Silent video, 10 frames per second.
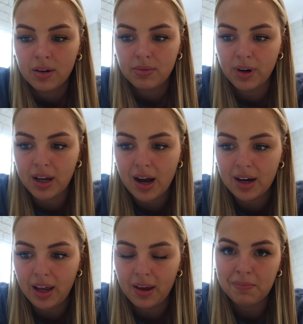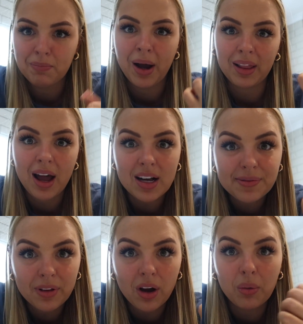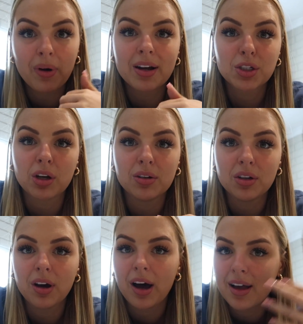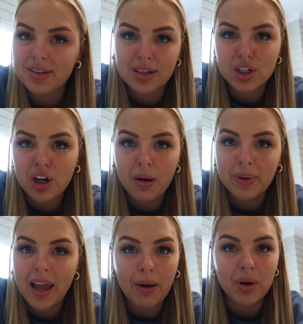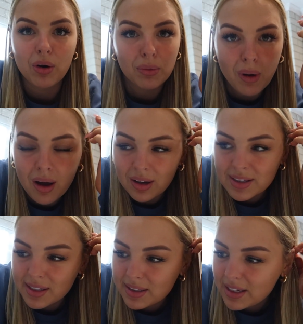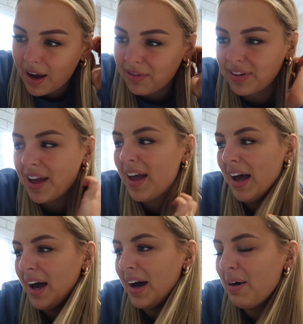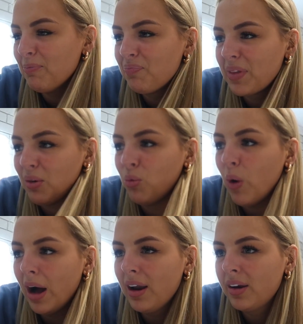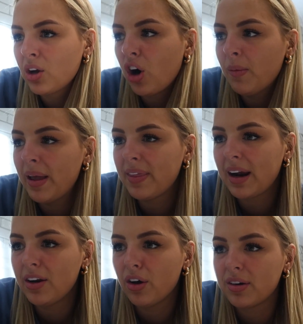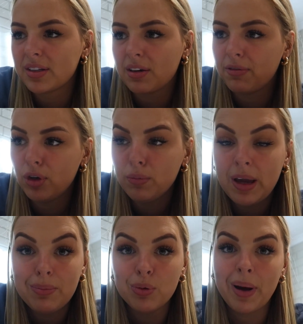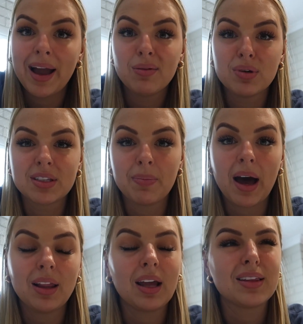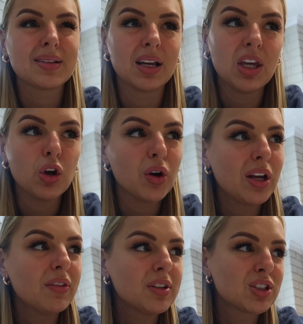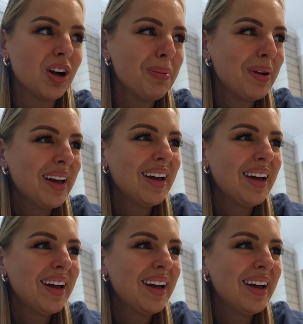regarding my last vlog where I showed you guys the shop and how it all works and stuff. One comment that I noticed a few people made was about like the security of the shop.